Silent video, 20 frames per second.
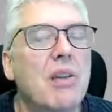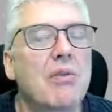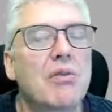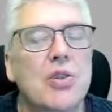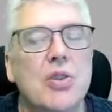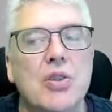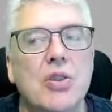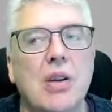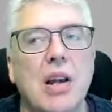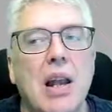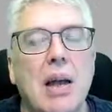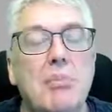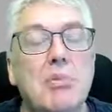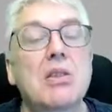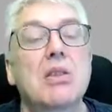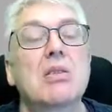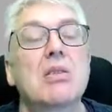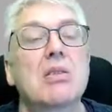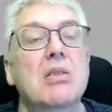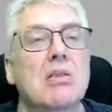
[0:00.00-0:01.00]
just
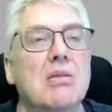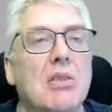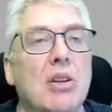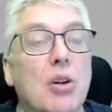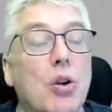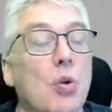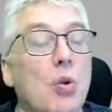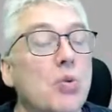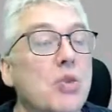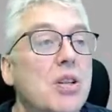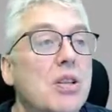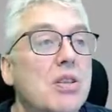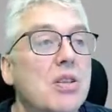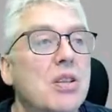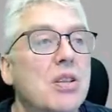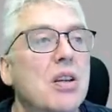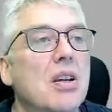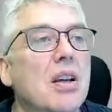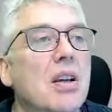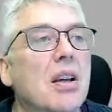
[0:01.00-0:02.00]
collapses and closes,
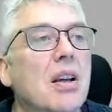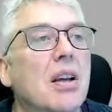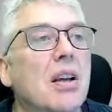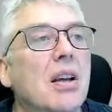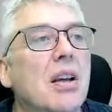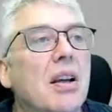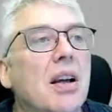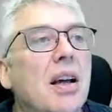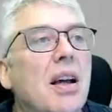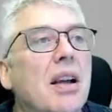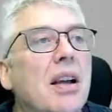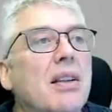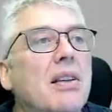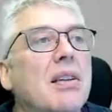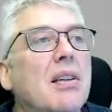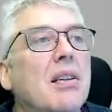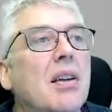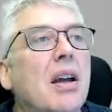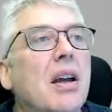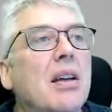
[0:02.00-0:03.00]
and
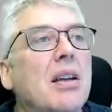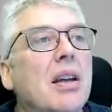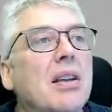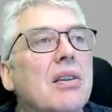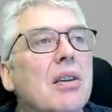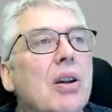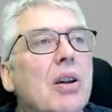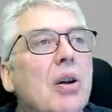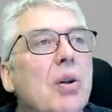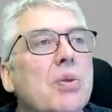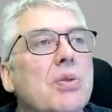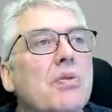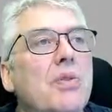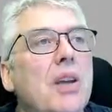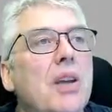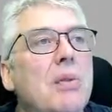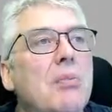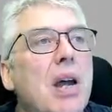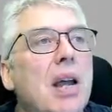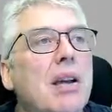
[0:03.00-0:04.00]
I get the closed
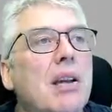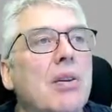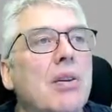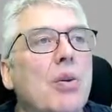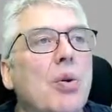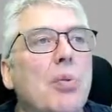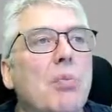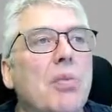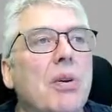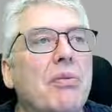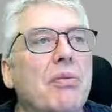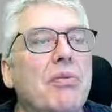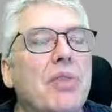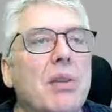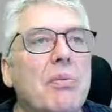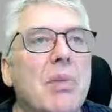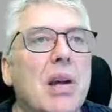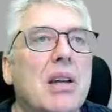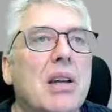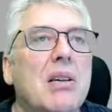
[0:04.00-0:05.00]
feedback, and the open
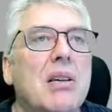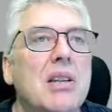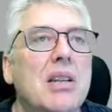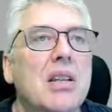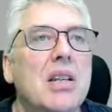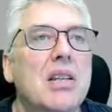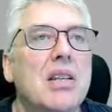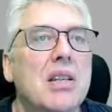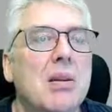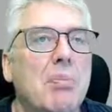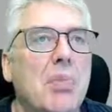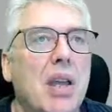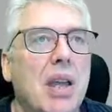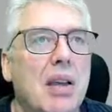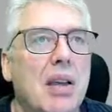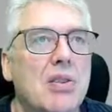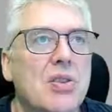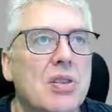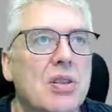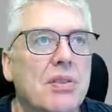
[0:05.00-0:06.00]
feedback
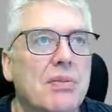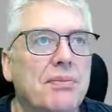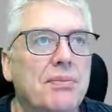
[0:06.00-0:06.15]
disappears.